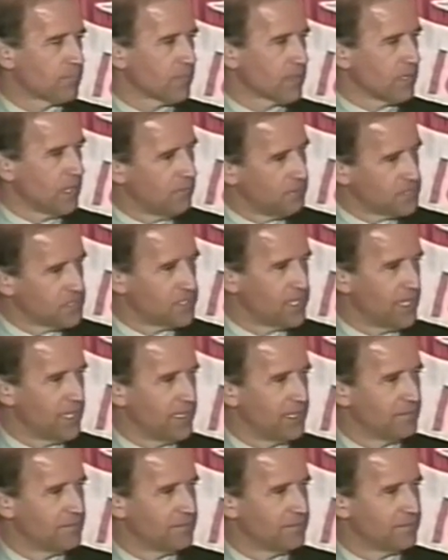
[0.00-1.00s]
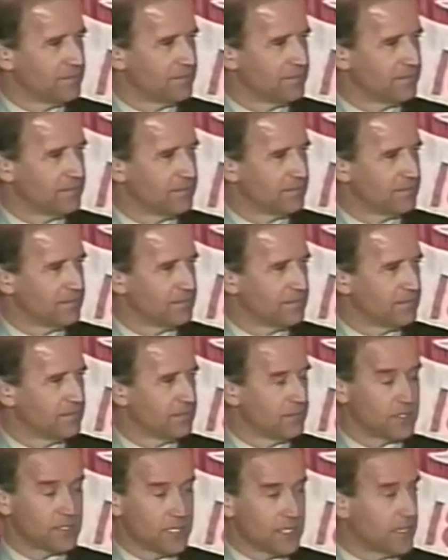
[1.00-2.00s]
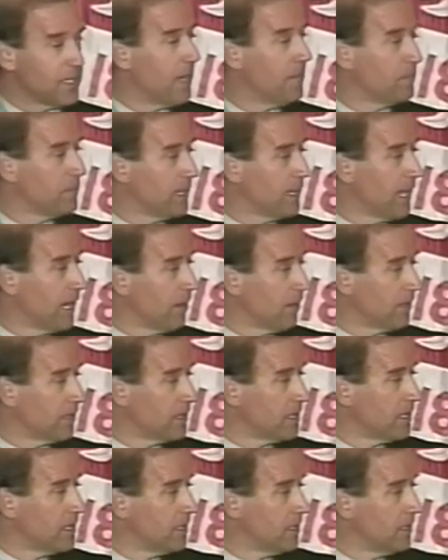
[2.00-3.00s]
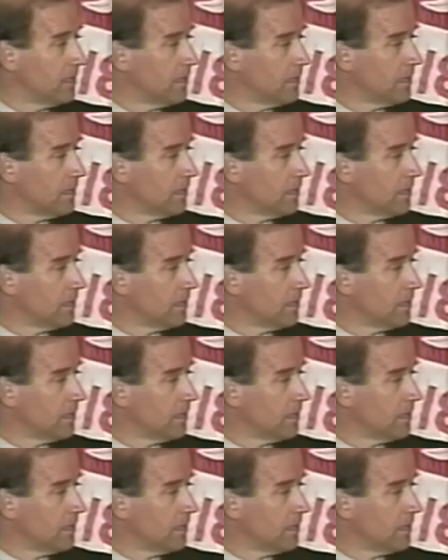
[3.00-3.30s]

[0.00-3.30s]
of a Senate, which cannot be guaranteed.